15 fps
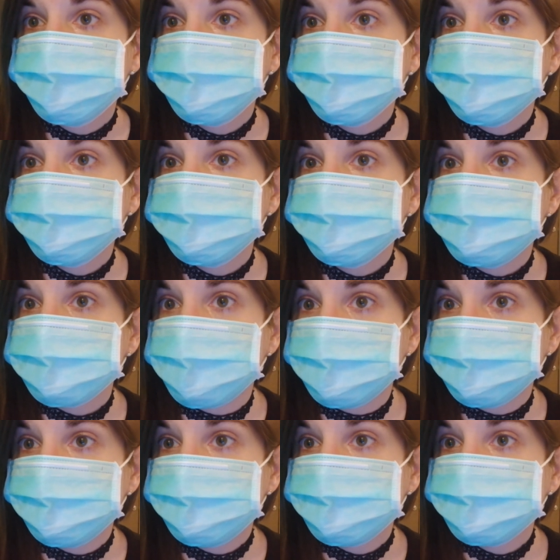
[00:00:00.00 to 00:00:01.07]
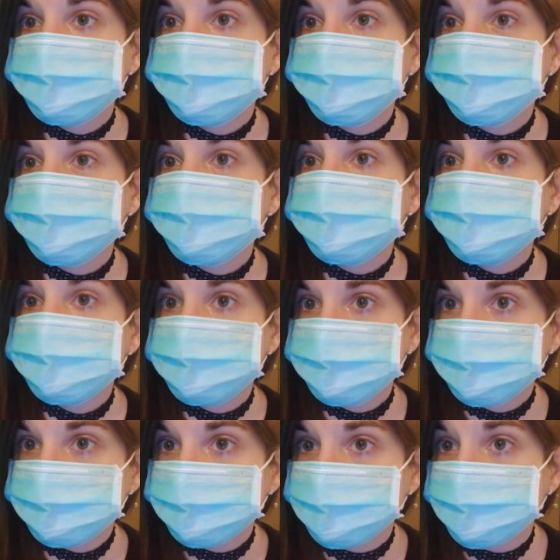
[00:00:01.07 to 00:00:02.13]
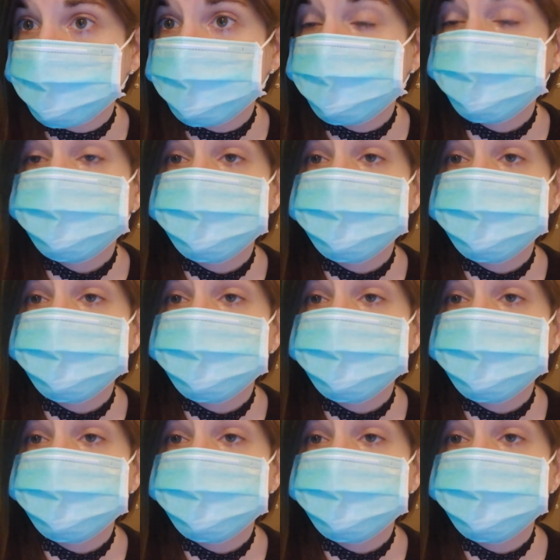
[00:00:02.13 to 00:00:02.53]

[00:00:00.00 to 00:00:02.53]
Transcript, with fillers: don't judge, don't criticize